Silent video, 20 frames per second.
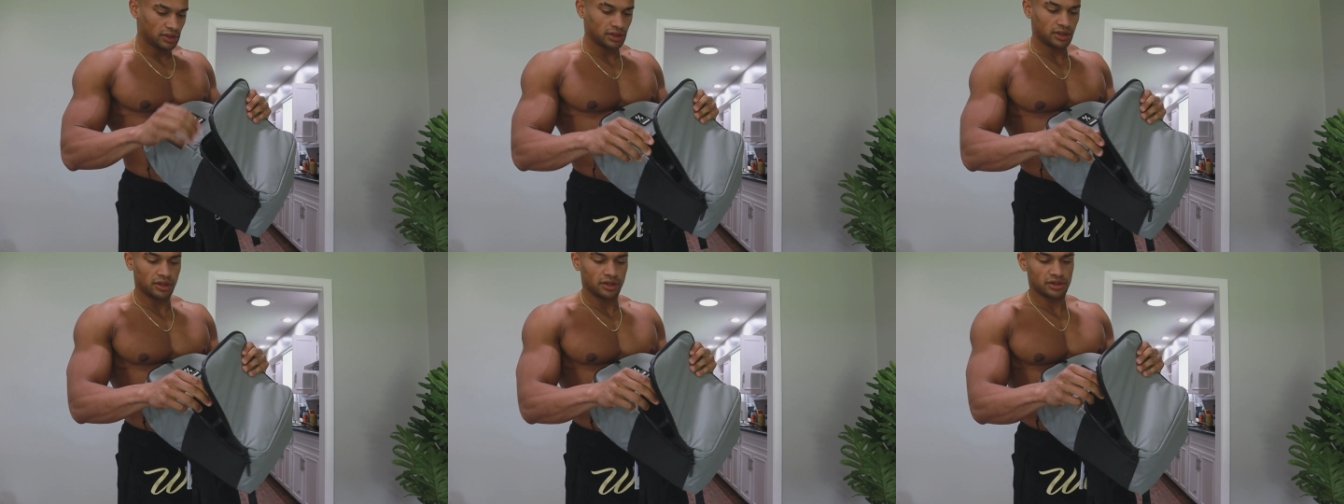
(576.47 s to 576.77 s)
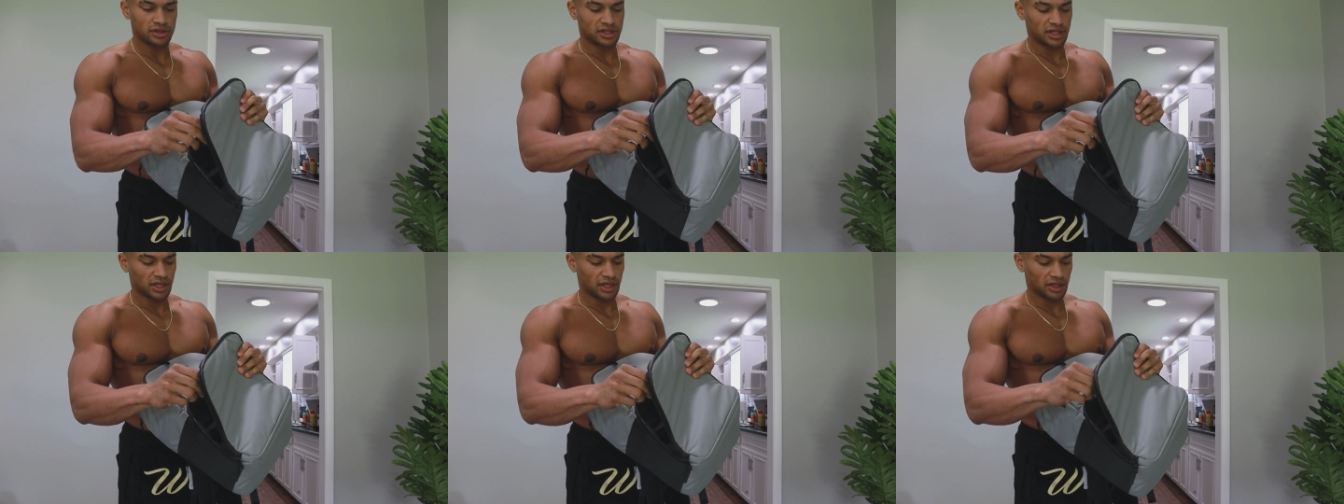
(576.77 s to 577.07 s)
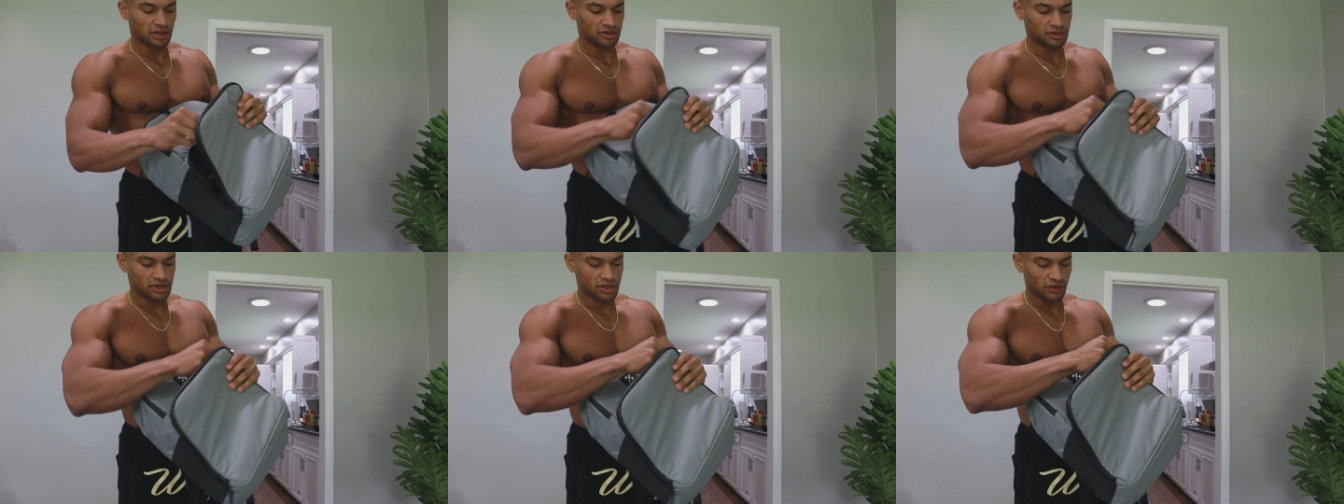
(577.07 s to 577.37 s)
you know, say
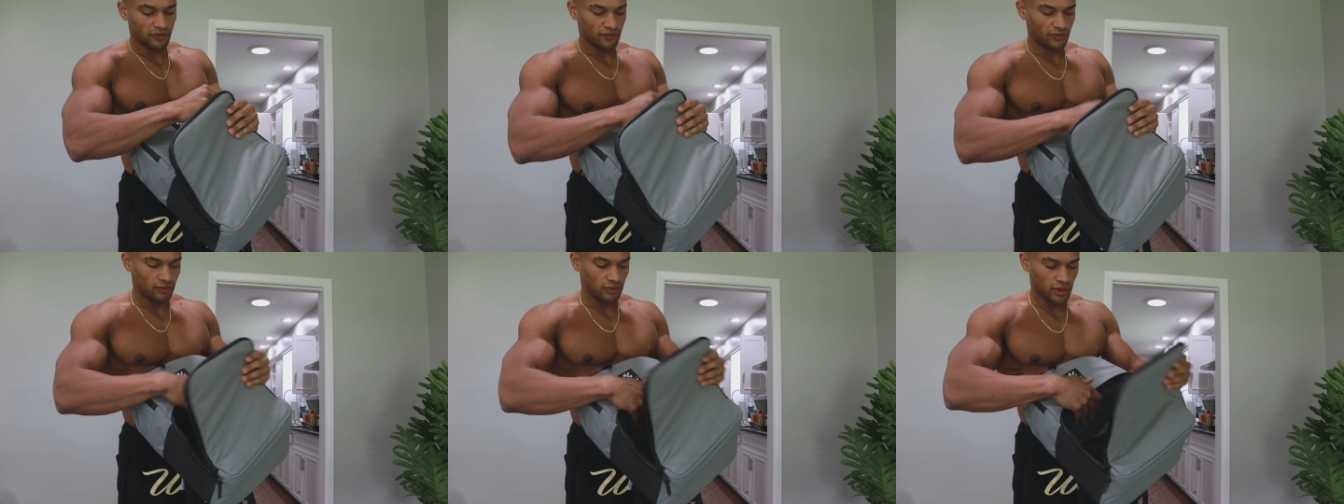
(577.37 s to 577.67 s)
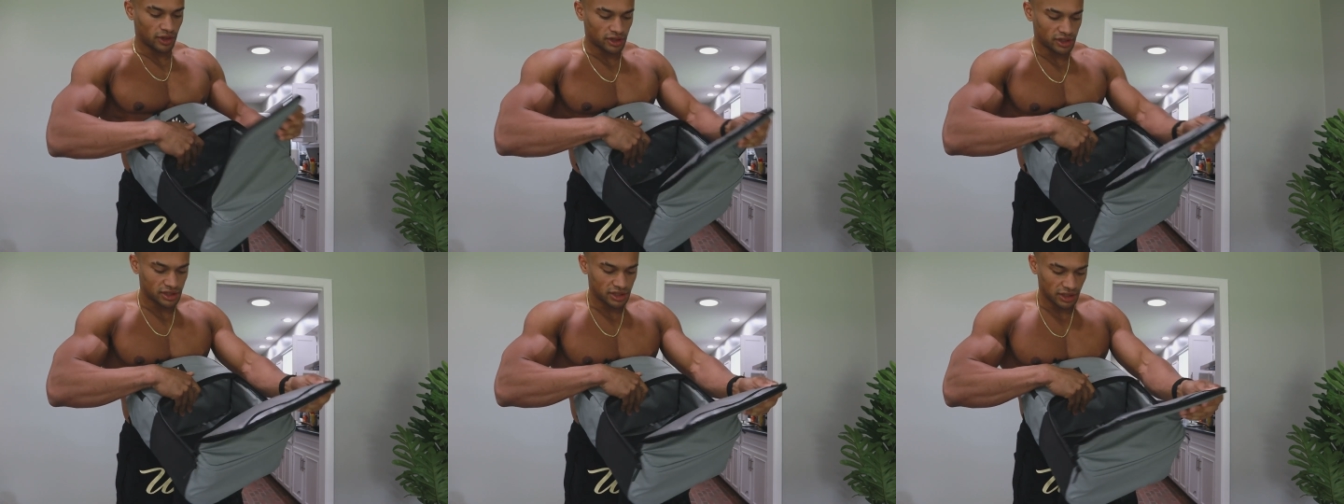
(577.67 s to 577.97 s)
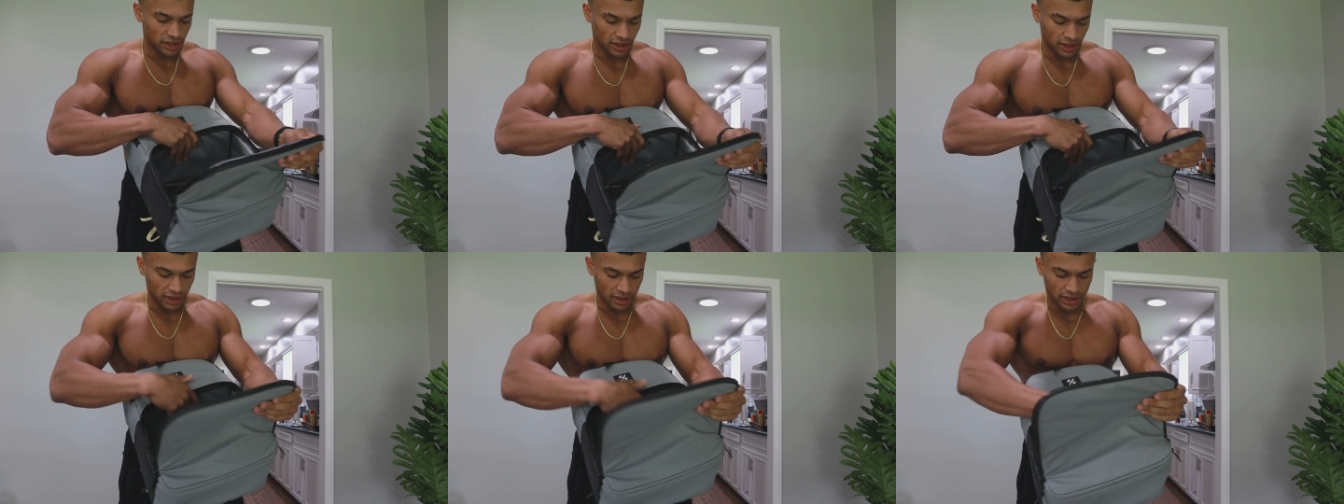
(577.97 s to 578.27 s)
like your silverware,
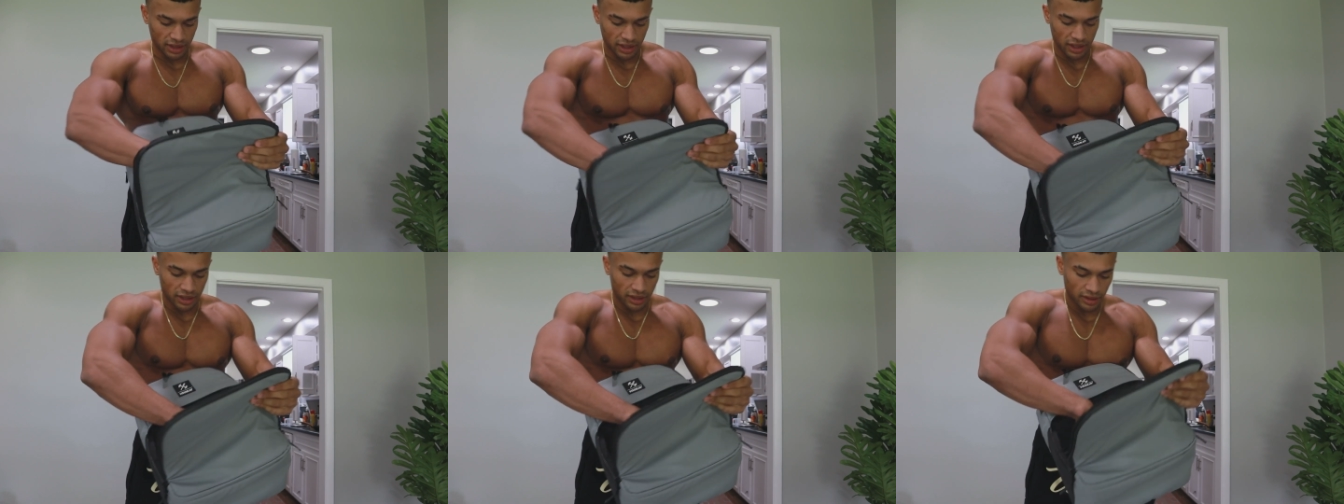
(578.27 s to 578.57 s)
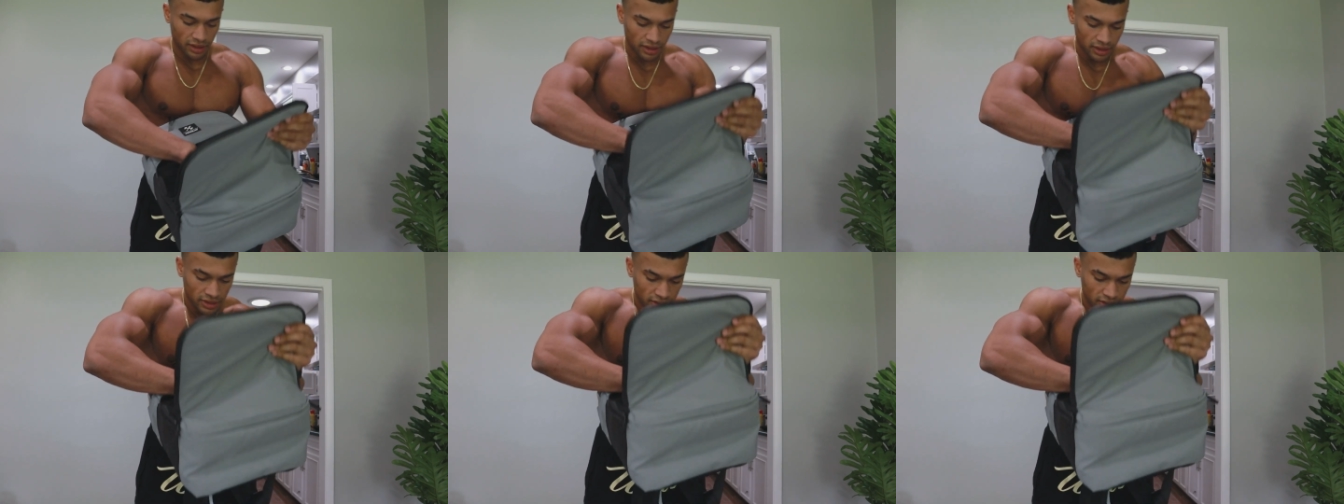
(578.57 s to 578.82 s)
shit like that.